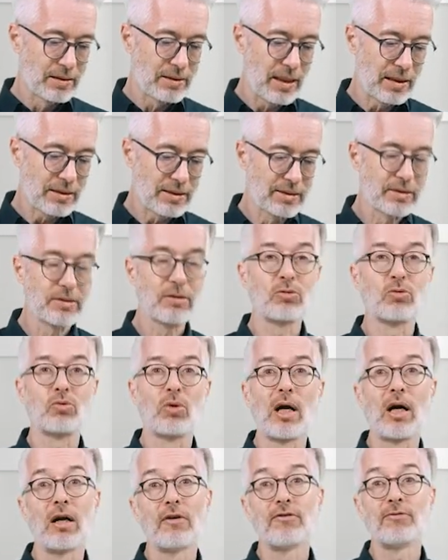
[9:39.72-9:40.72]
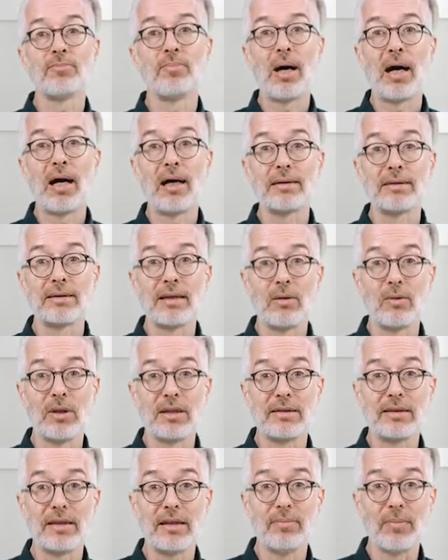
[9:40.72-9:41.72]
does the graph pass our
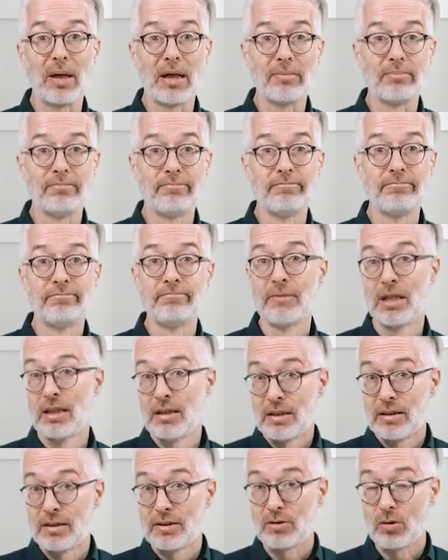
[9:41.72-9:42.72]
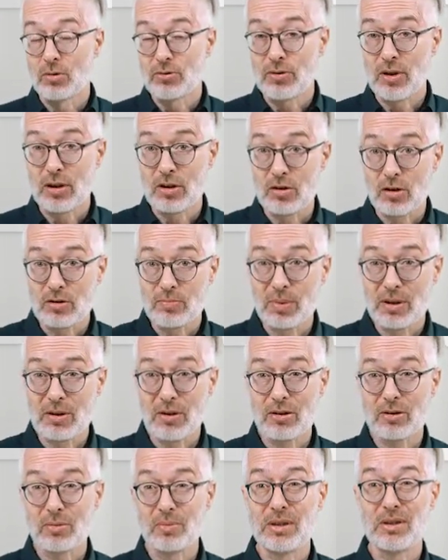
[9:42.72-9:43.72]
schema? So far not
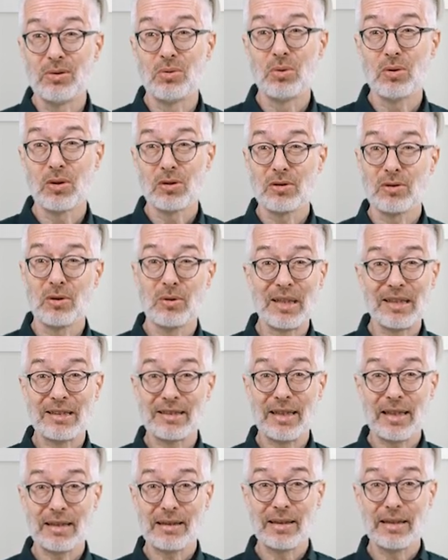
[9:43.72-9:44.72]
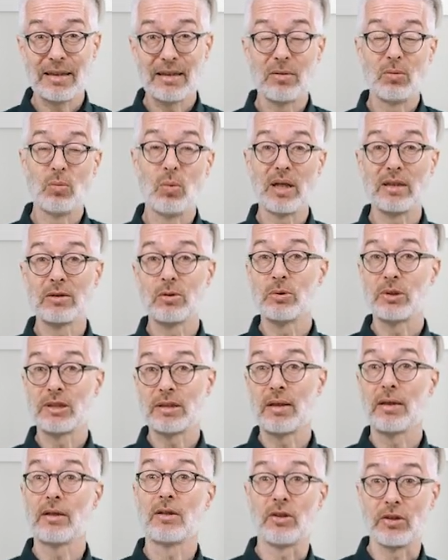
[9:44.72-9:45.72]
because we do not know exactly where to
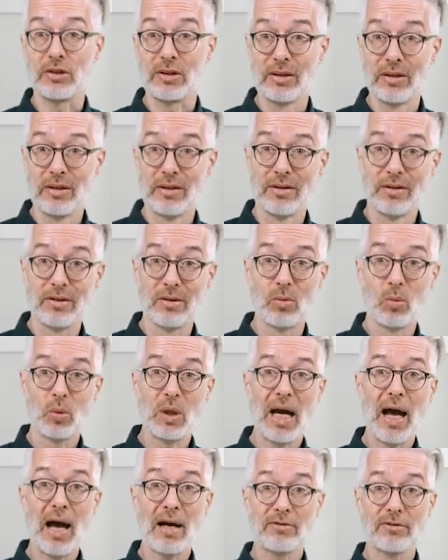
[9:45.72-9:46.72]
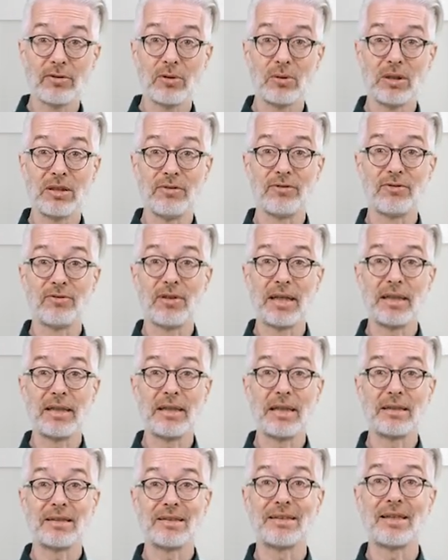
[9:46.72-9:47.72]
start. So we have to
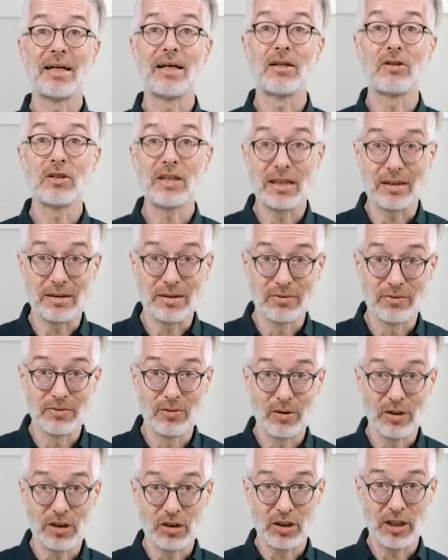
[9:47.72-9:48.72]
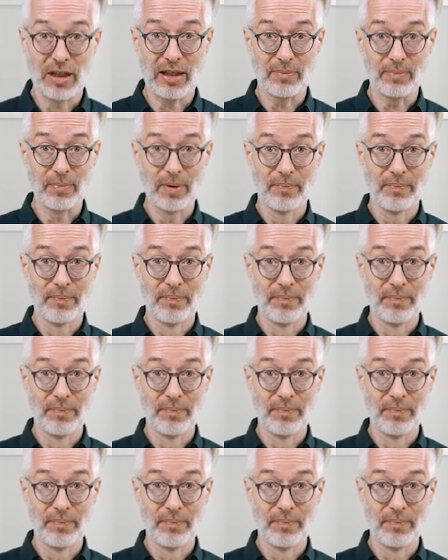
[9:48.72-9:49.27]
define a target for a shape